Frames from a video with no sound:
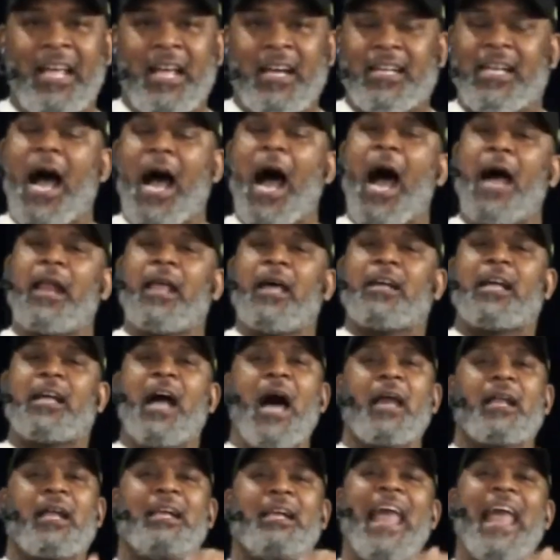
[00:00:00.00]
God
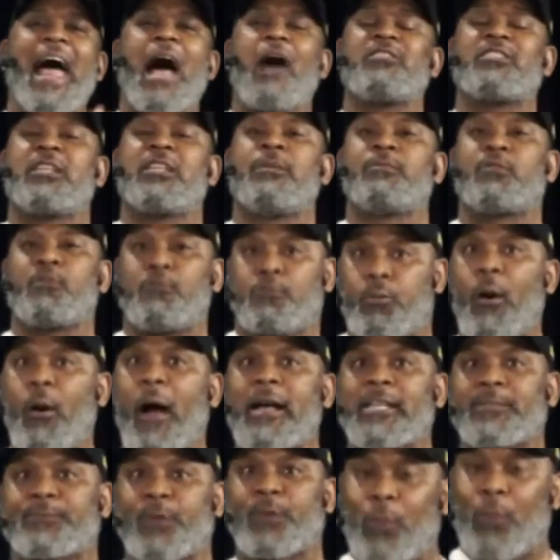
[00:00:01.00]
allows him to
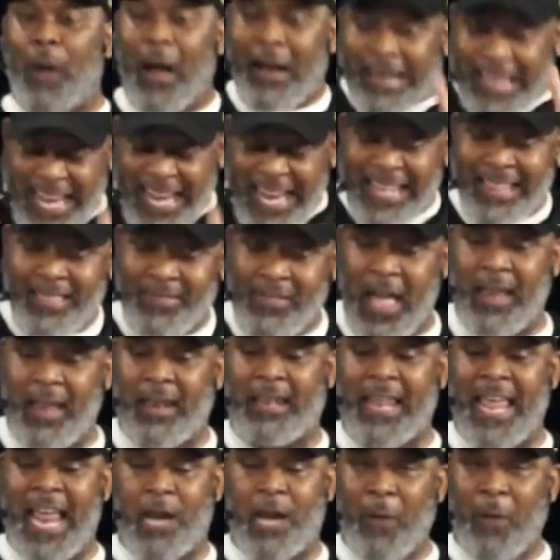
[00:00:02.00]
prosper. While in that
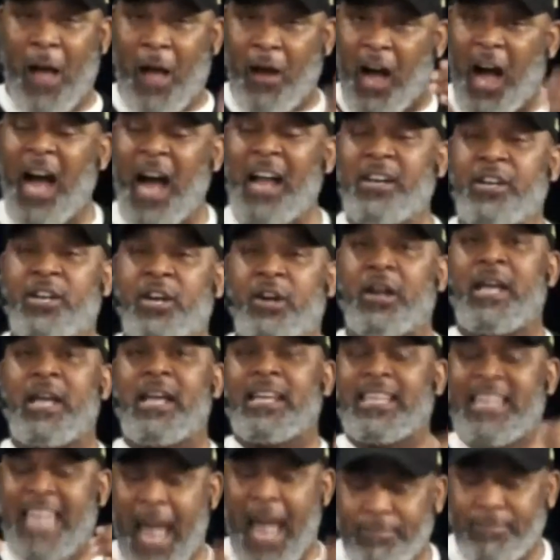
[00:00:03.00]
land, while under
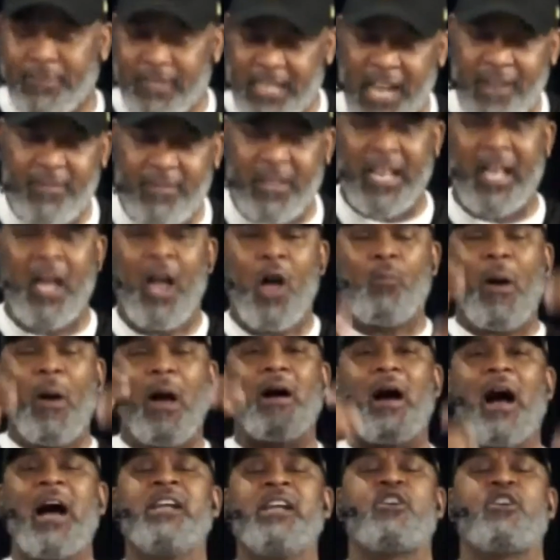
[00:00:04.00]
captivity,
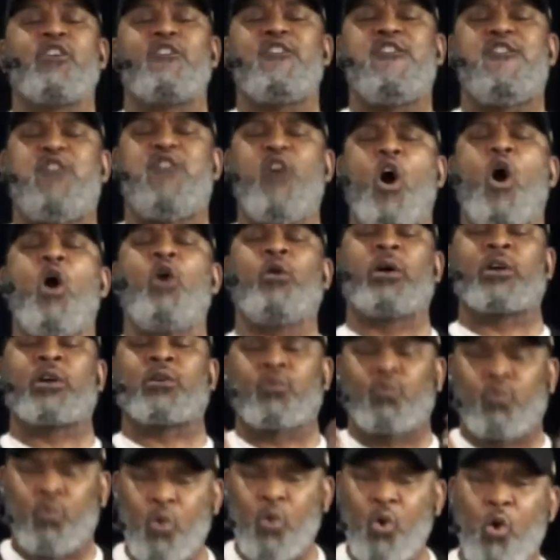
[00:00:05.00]
while under
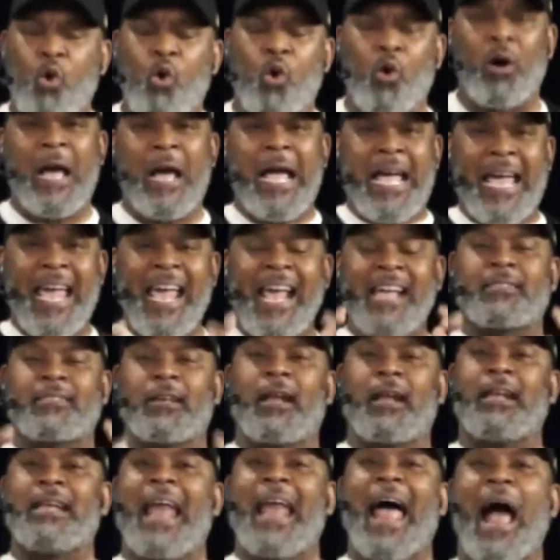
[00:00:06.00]
foreign rule, he's
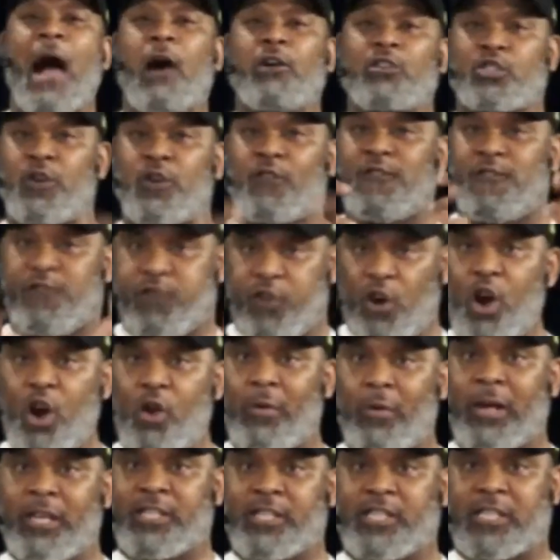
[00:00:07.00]
allowed to
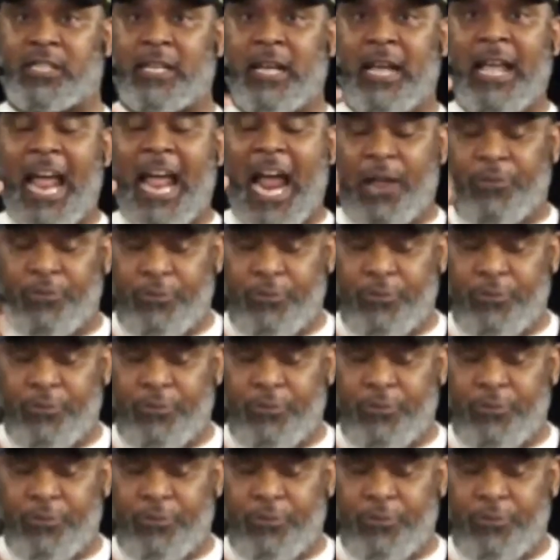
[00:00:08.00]
flourish and